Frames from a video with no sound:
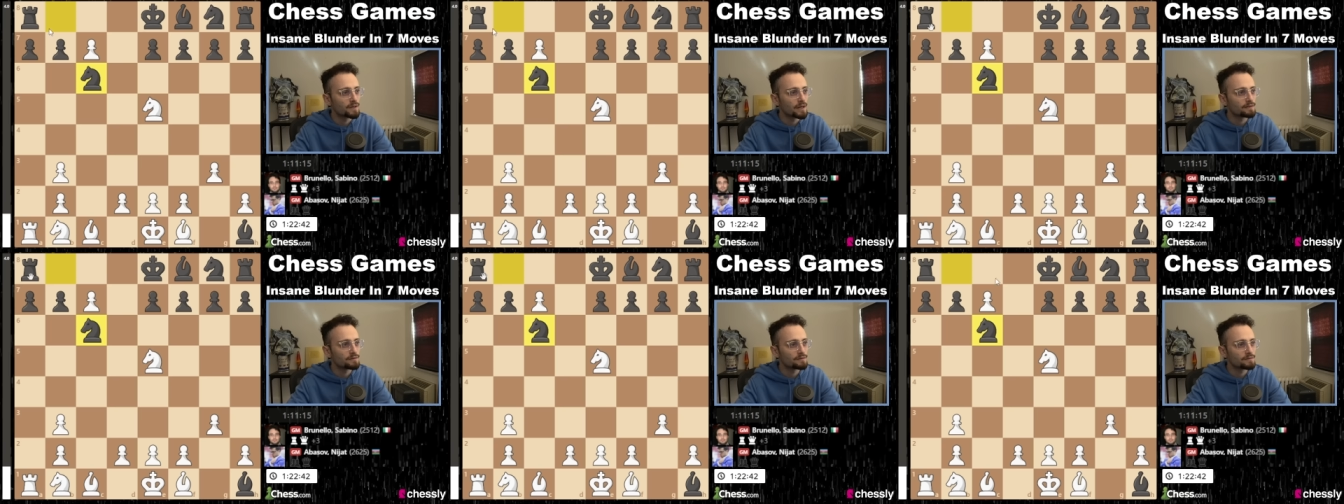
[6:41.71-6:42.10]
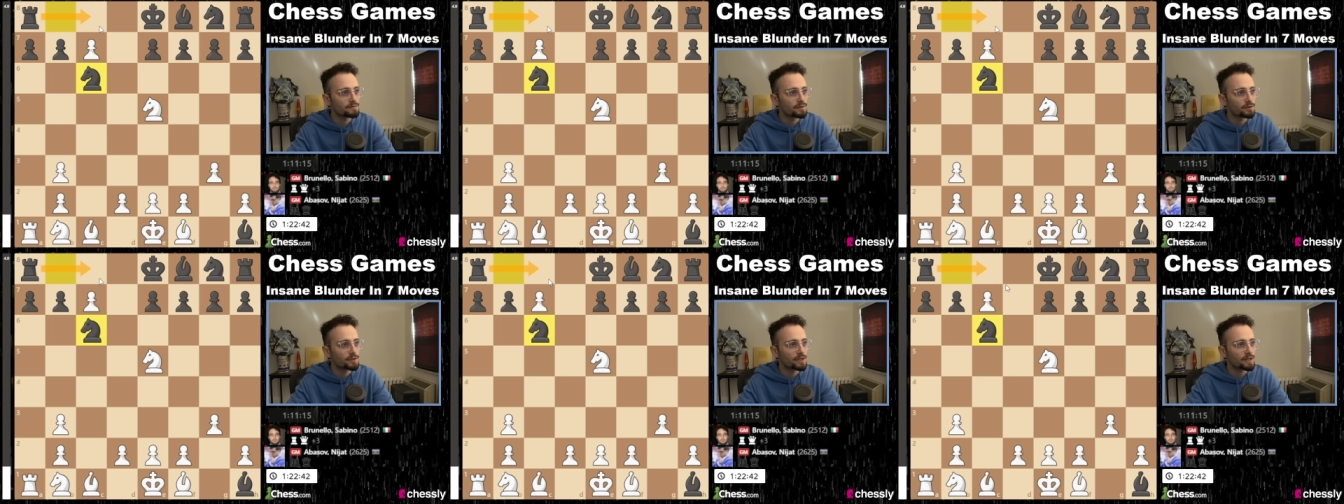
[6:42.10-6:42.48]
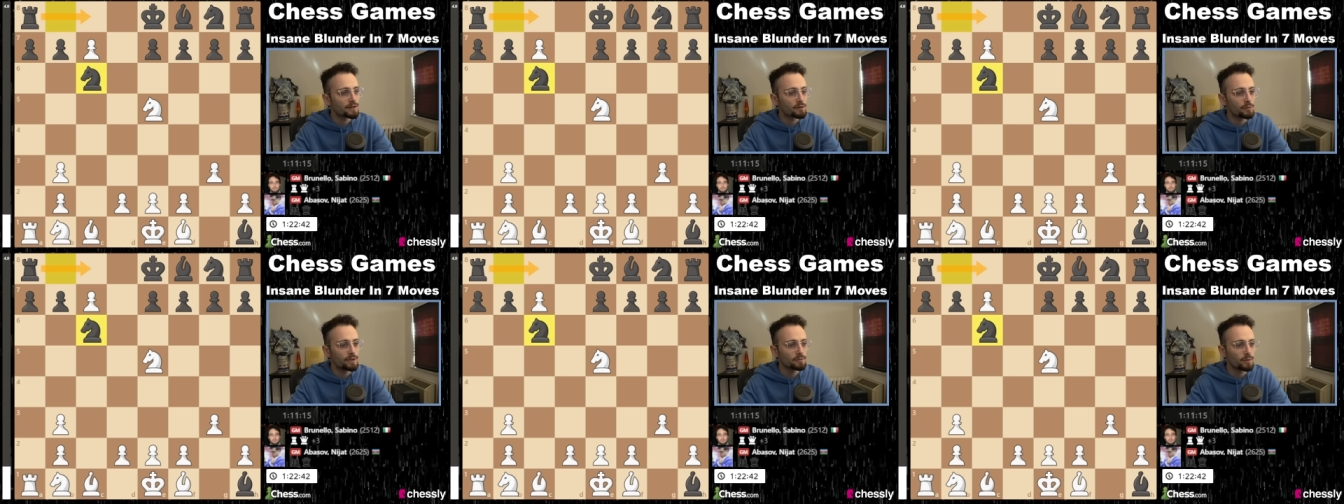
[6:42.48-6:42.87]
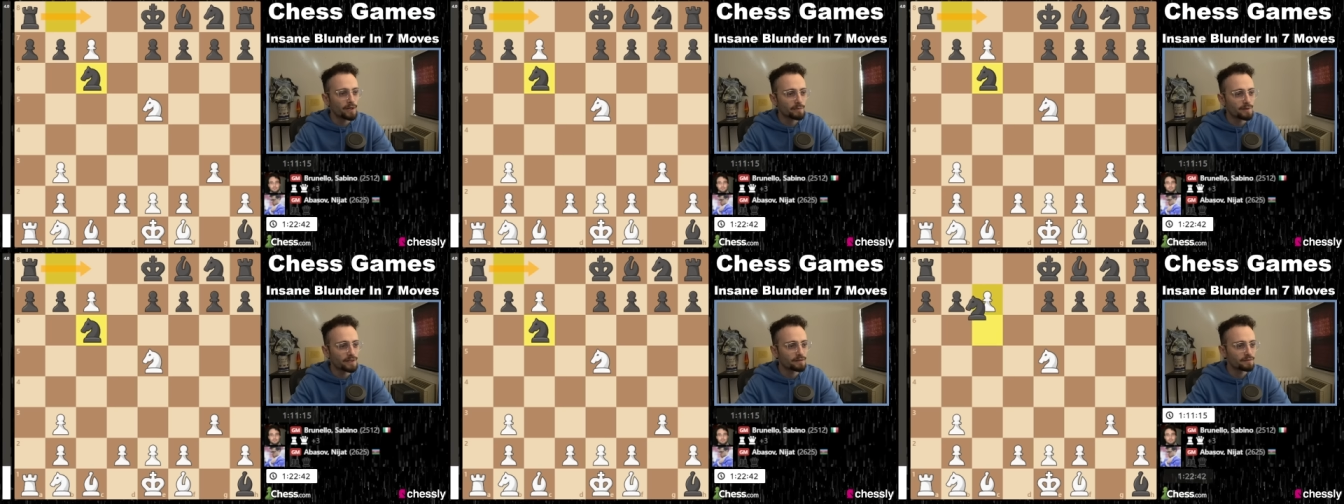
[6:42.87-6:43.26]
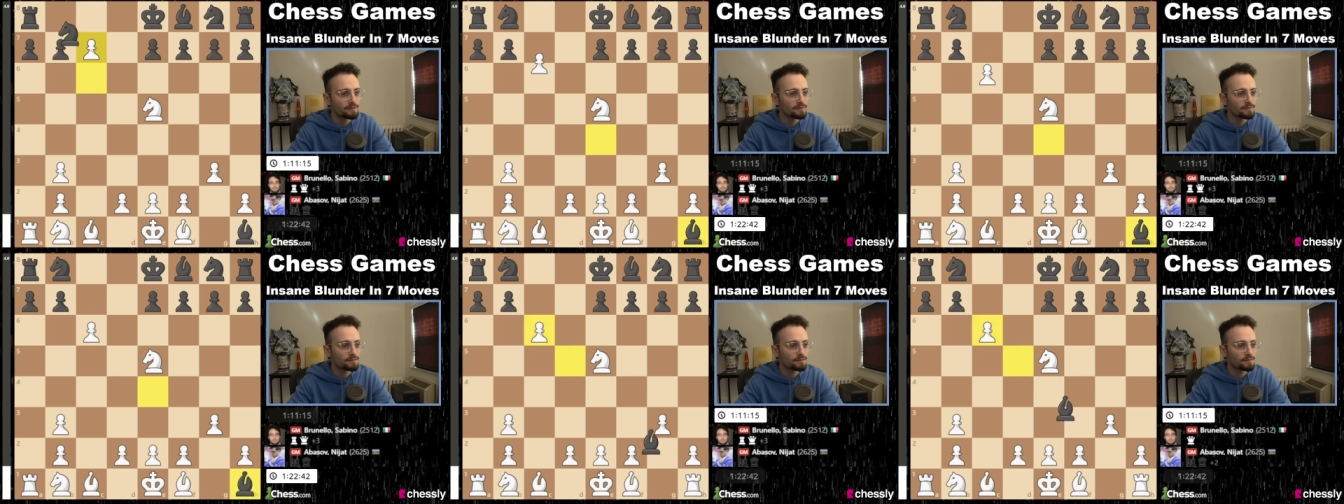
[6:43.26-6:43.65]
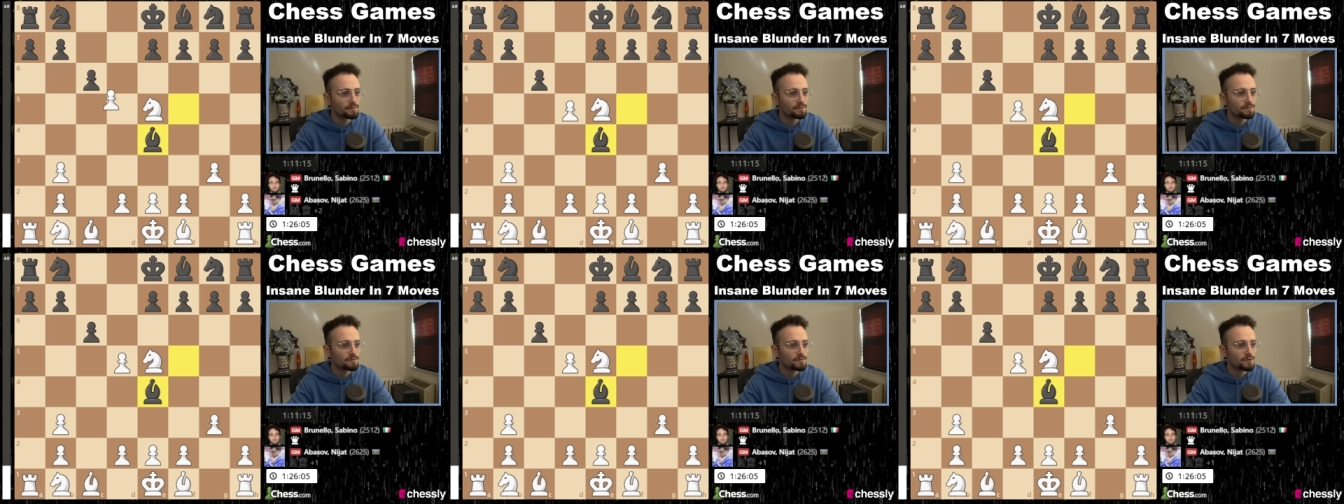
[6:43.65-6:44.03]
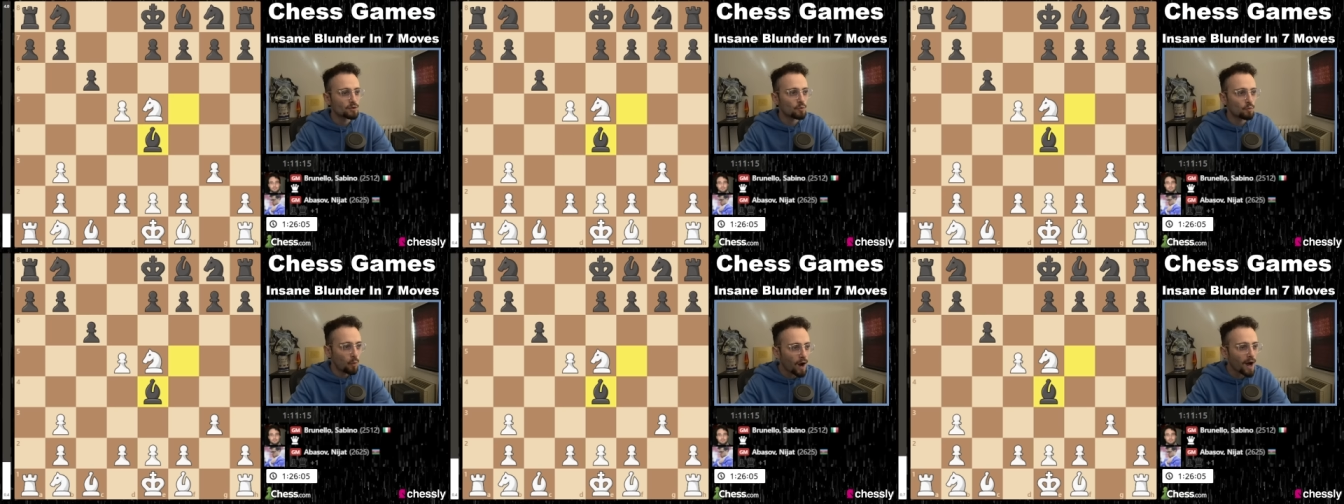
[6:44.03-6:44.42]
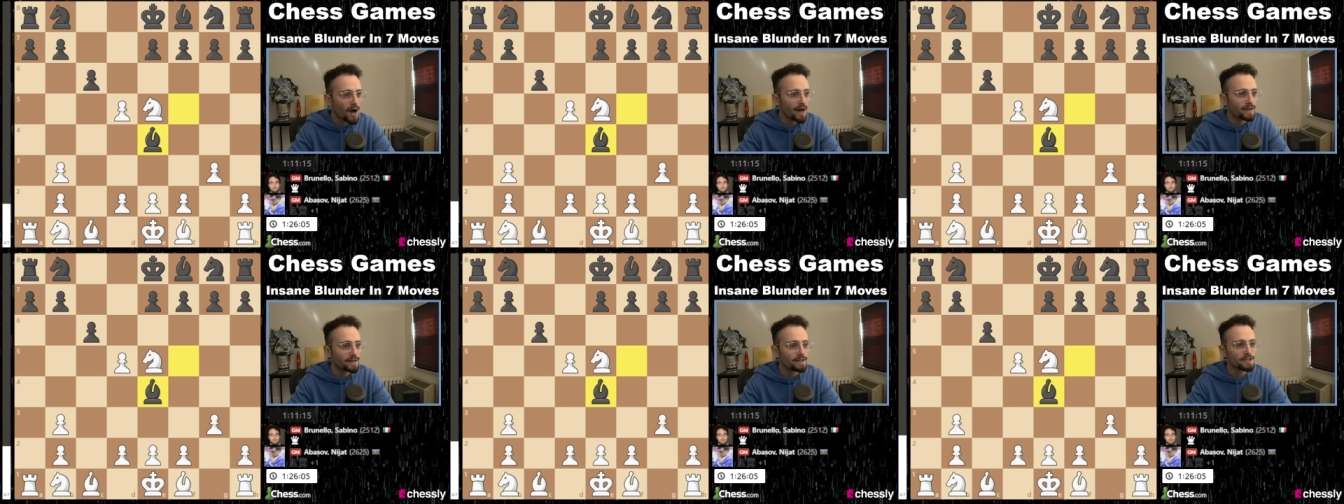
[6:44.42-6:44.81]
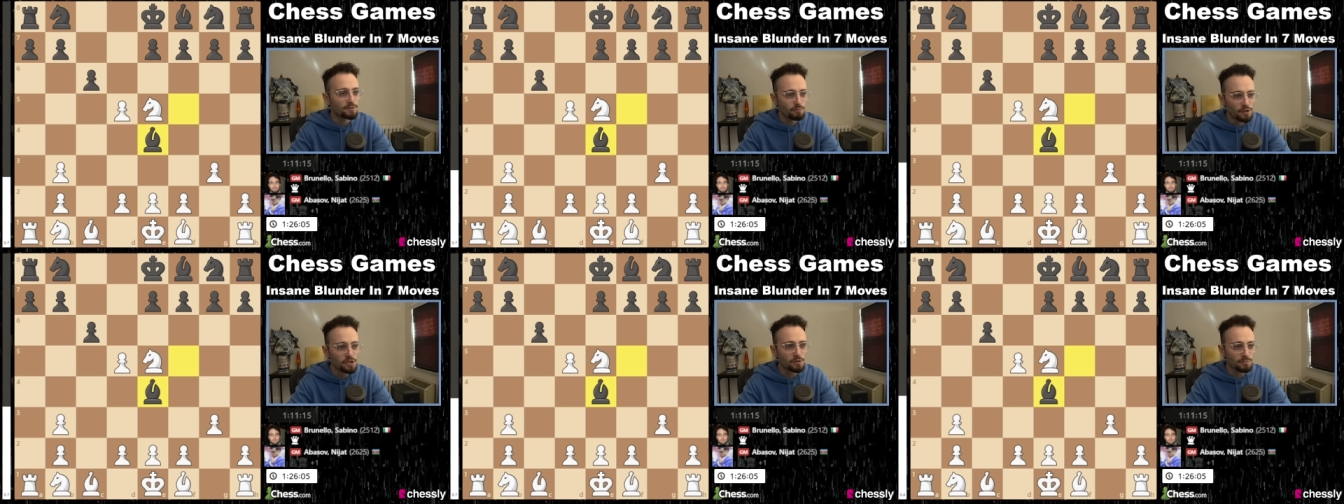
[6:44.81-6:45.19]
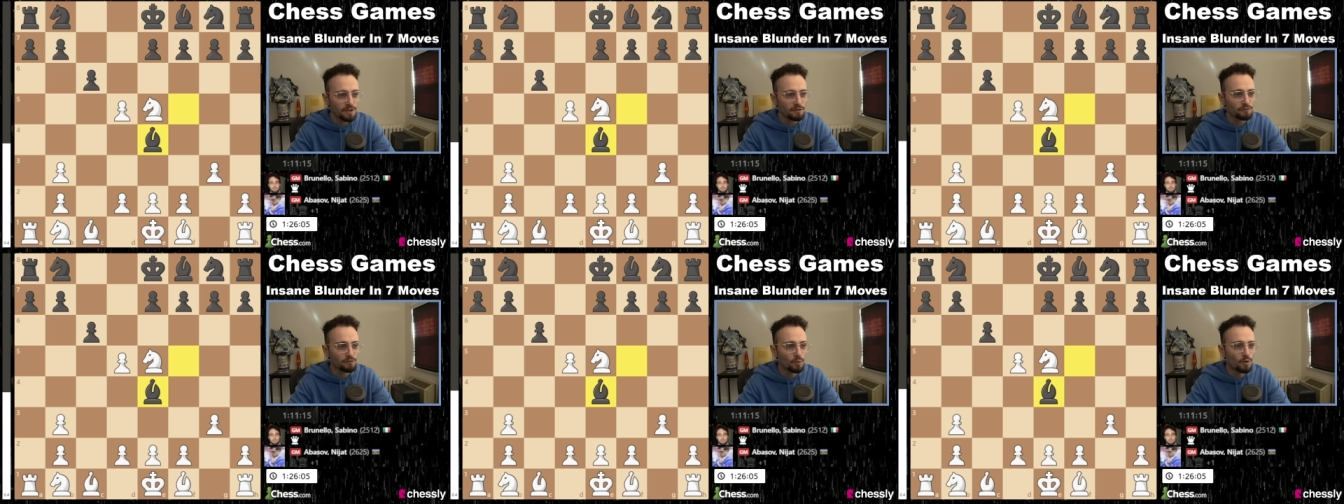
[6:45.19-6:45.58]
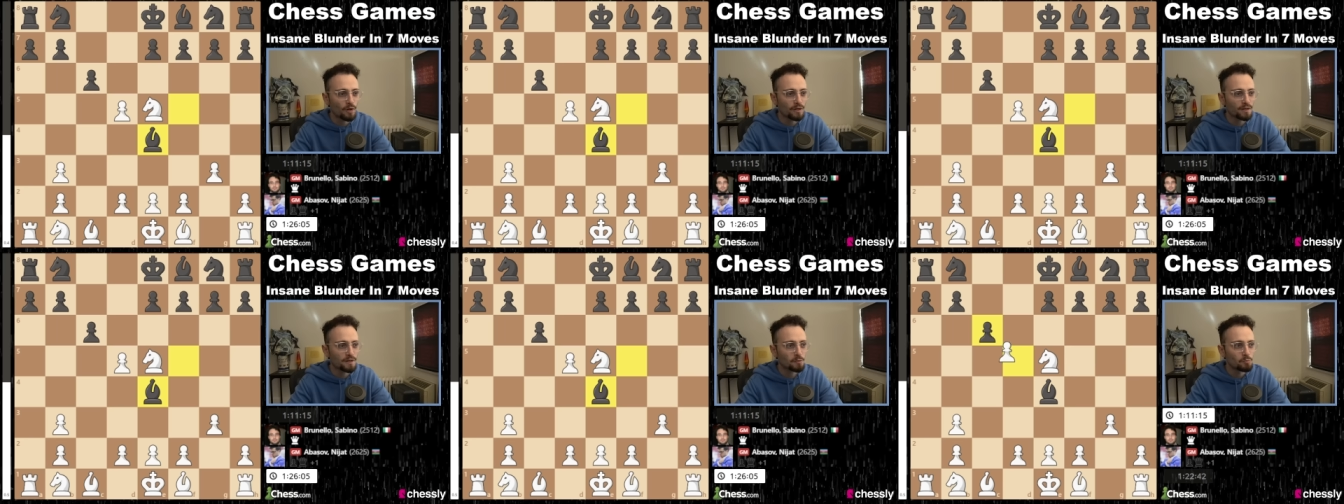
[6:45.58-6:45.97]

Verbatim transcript: And you can't queen. Wait a minute. So why is bishop e4,